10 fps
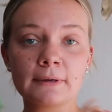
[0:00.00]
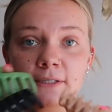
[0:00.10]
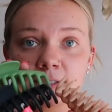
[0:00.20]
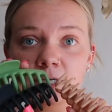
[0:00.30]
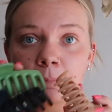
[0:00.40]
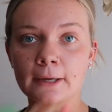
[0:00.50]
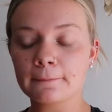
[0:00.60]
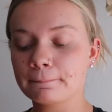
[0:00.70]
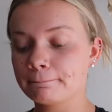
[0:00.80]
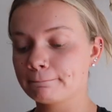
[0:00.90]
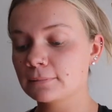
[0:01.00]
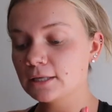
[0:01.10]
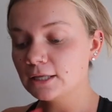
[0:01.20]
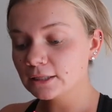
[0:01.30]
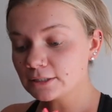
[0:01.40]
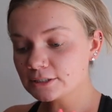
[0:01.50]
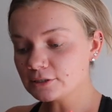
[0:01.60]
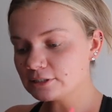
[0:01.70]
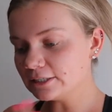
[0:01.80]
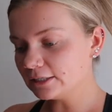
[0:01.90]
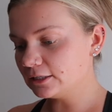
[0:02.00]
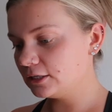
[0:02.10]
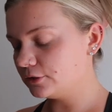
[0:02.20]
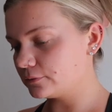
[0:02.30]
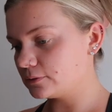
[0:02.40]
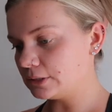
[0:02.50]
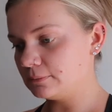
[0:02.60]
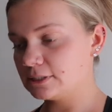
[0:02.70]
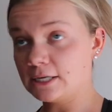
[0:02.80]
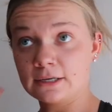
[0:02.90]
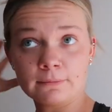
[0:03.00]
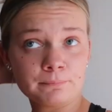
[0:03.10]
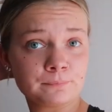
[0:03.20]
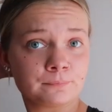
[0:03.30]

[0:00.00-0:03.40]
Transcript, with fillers: basic, but they're so stinking cute, so I'm excited.